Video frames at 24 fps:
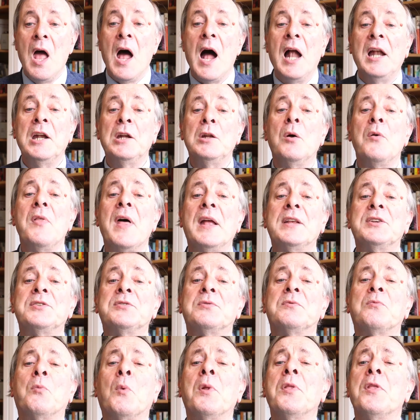And you know,
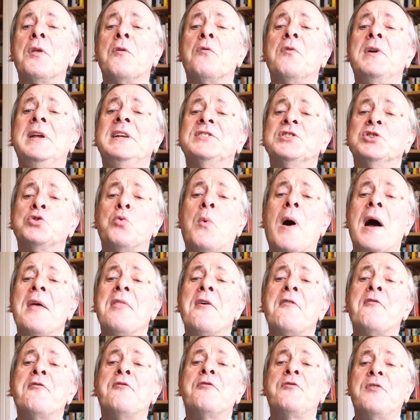that's one of the reasons why
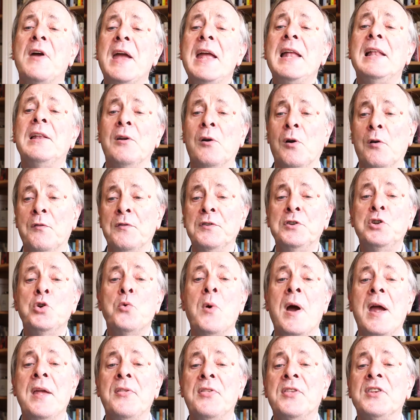the failure of
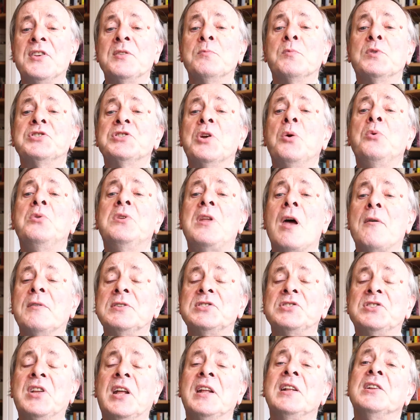New Atheism was so
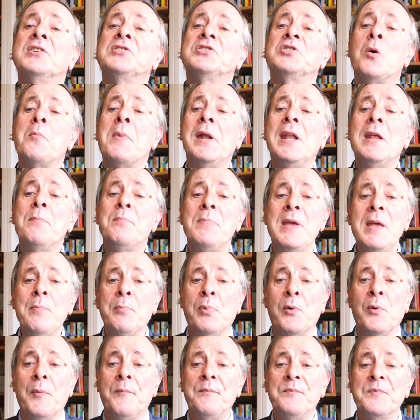devastating to so many
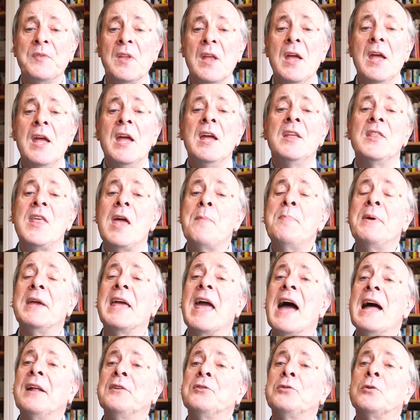people. They
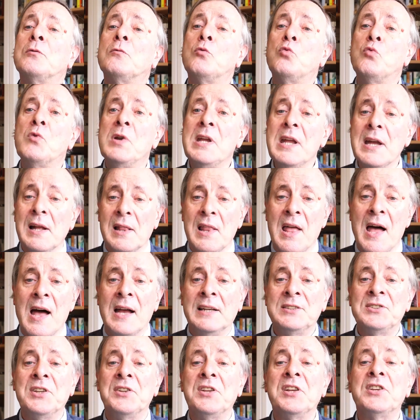began to
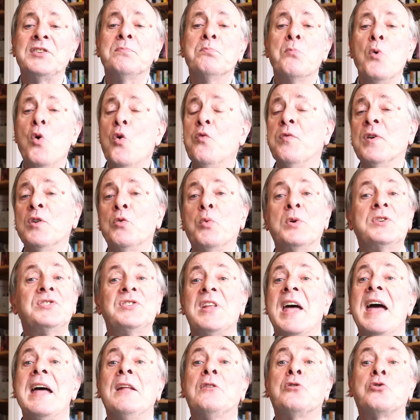realize that this movement, which
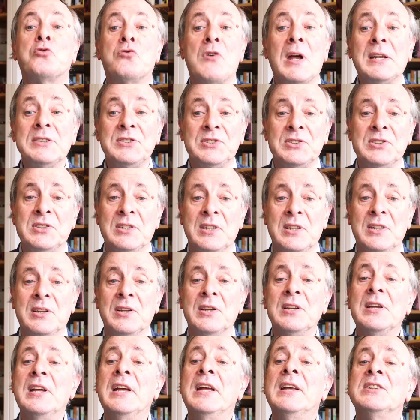they had trusted,
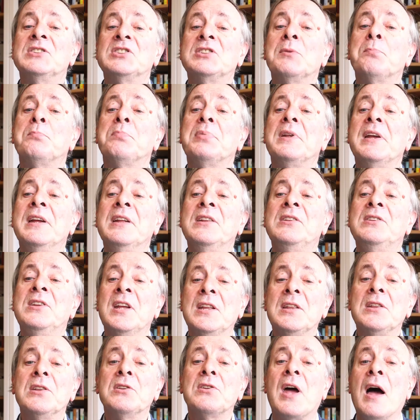simply
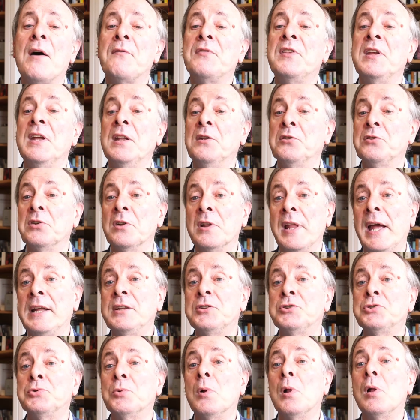didn't have the
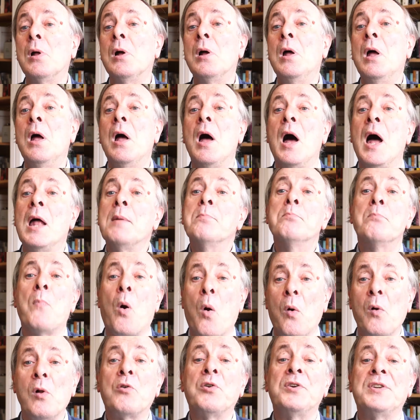intellectual and
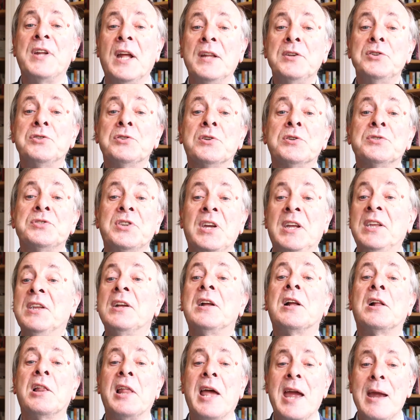moral credentials it
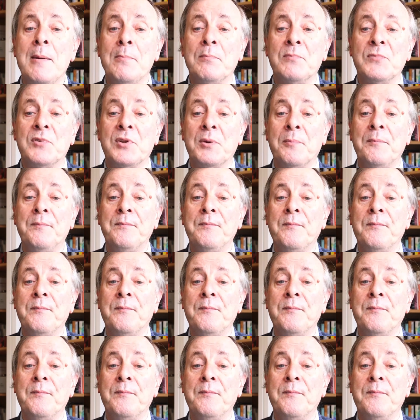had claimed.